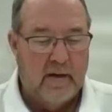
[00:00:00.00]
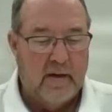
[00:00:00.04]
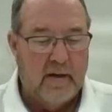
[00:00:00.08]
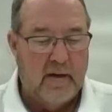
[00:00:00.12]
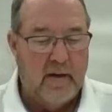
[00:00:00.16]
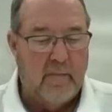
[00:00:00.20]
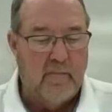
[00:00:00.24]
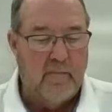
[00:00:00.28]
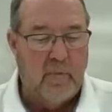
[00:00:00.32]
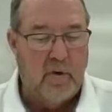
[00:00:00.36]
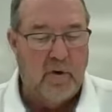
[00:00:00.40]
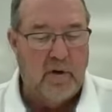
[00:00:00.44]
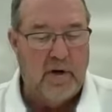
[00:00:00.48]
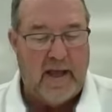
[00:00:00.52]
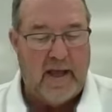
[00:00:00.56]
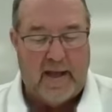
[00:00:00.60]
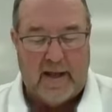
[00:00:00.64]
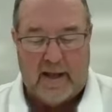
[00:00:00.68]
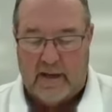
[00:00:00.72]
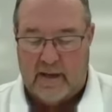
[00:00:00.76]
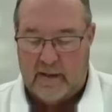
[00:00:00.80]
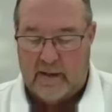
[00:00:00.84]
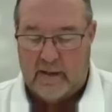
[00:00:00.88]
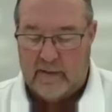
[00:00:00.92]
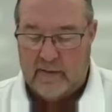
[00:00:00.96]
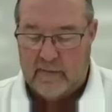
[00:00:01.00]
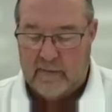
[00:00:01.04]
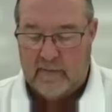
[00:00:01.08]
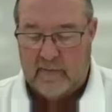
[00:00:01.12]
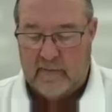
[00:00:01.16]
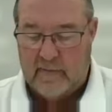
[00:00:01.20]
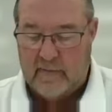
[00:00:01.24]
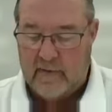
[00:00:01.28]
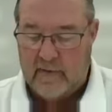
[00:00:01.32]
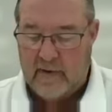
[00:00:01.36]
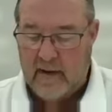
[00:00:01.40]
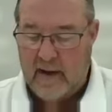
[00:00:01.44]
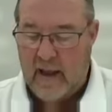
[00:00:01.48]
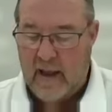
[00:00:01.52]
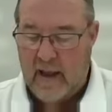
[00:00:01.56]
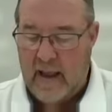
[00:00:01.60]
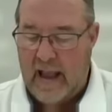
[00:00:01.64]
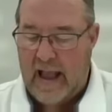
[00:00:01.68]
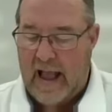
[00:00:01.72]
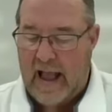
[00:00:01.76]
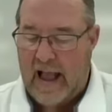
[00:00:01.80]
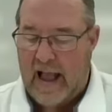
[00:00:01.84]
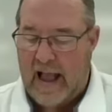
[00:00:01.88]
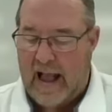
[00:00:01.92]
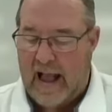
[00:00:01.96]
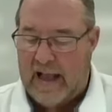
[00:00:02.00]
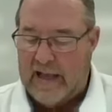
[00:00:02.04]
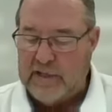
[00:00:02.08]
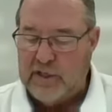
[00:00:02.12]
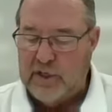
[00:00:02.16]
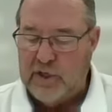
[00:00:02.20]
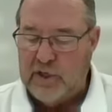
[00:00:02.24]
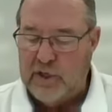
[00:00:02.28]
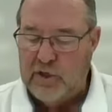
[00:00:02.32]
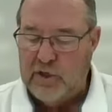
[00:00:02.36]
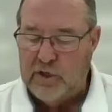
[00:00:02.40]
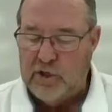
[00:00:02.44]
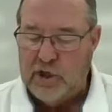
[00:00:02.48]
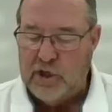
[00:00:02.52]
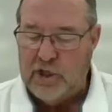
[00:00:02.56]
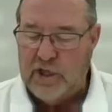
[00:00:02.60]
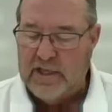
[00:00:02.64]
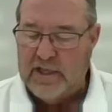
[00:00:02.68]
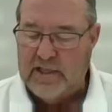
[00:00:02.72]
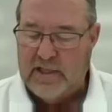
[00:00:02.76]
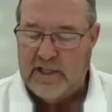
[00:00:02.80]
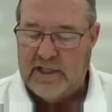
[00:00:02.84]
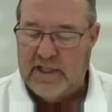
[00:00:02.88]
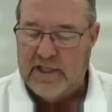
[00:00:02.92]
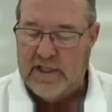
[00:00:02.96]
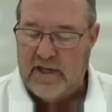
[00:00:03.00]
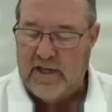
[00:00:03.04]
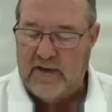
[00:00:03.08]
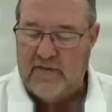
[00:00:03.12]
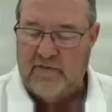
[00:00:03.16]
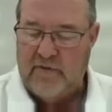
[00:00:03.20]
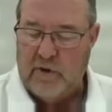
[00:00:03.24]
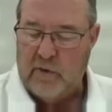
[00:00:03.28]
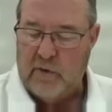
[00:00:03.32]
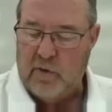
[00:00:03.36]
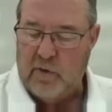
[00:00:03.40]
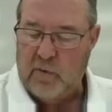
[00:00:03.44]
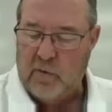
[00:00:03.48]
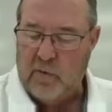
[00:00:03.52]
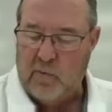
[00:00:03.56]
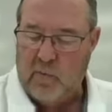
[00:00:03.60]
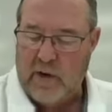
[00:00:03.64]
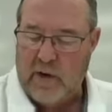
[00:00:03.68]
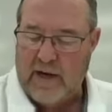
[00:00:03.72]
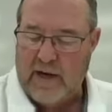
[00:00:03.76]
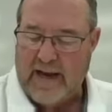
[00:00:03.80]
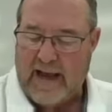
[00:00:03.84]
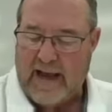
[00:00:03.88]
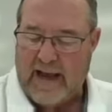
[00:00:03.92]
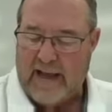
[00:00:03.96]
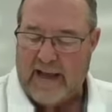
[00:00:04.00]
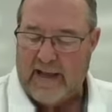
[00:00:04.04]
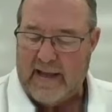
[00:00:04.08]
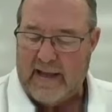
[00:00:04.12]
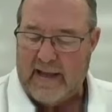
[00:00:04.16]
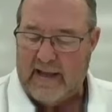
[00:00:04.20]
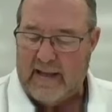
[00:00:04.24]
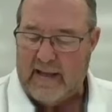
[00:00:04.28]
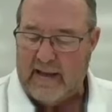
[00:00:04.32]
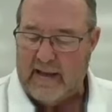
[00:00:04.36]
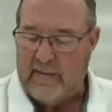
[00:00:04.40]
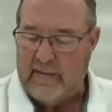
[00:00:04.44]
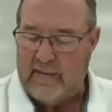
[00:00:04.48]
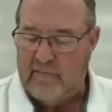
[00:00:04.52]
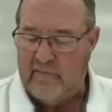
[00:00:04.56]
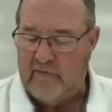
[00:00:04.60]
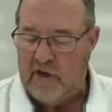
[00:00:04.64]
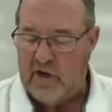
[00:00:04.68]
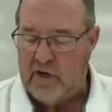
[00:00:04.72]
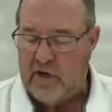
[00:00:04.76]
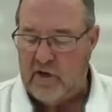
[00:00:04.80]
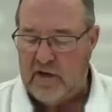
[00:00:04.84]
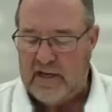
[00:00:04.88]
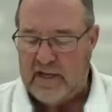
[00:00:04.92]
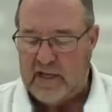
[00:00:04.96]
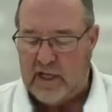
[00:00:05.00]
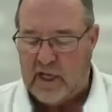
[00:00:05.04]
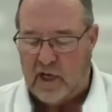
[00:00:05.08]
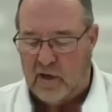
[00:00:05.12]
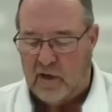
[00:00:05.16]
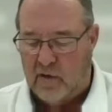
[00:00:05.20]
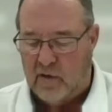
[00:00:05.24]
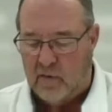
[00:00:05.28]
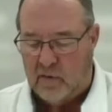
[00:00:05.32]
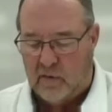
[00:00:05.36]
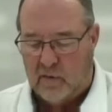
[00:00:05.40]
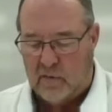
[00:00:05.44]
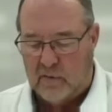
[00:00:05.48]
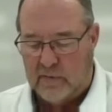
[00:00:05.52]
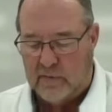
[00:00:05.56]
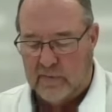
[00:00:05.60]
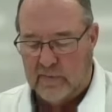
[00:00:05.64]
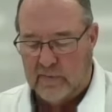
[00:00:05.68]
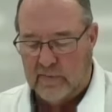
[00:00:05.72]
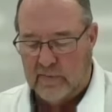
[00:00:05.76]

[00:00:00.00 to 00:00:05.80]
Number 9, I usually shiver when I am very cold.